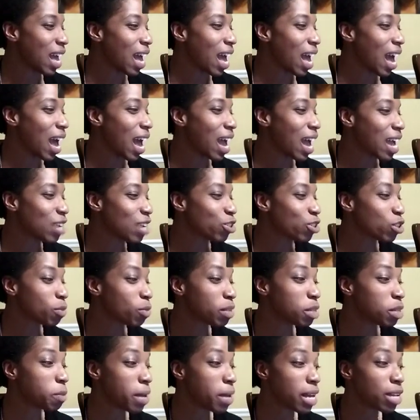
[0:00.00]
And she'll be
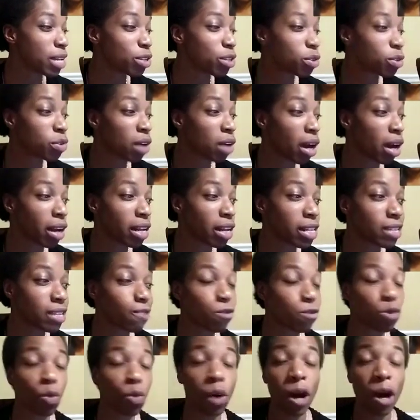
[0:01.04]
speaking to an audience
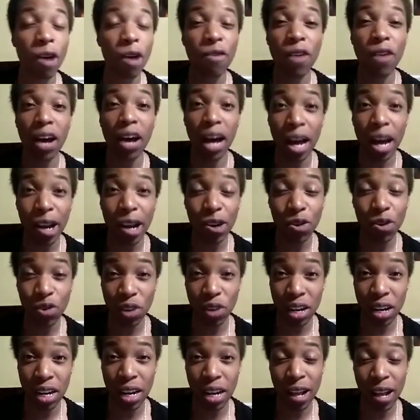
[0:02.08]
of
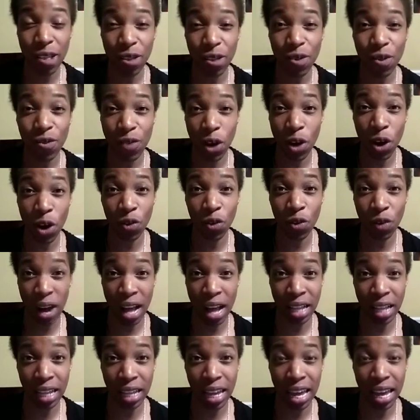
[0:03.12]
1,200 in the fall
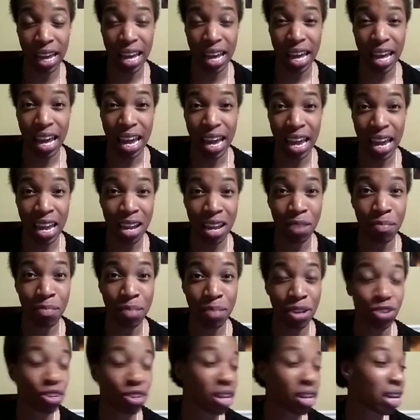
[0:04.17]
rally in
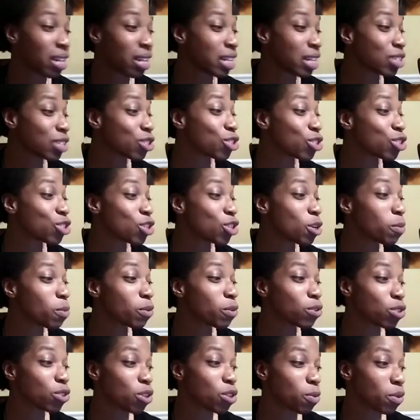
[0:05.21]
Michigan. That's super,
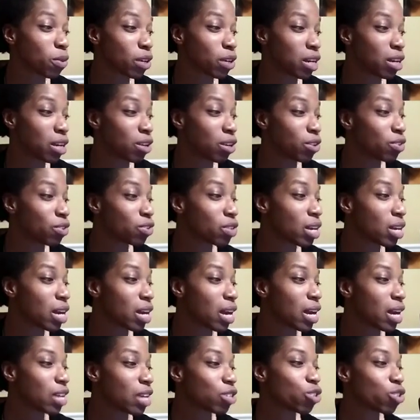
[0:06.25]
super huge.
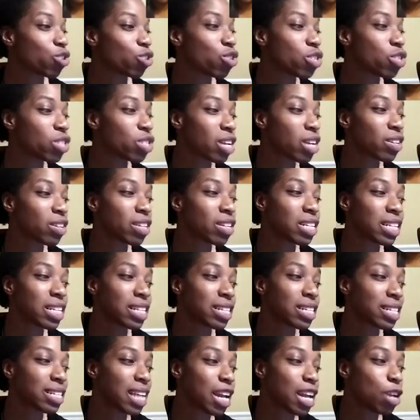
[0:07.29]
So she's sharing the
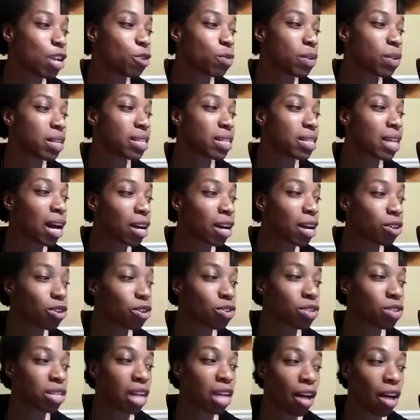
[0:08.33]
stage with
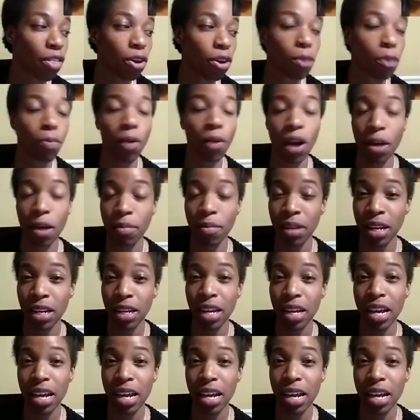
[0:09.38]
doctors and other prominent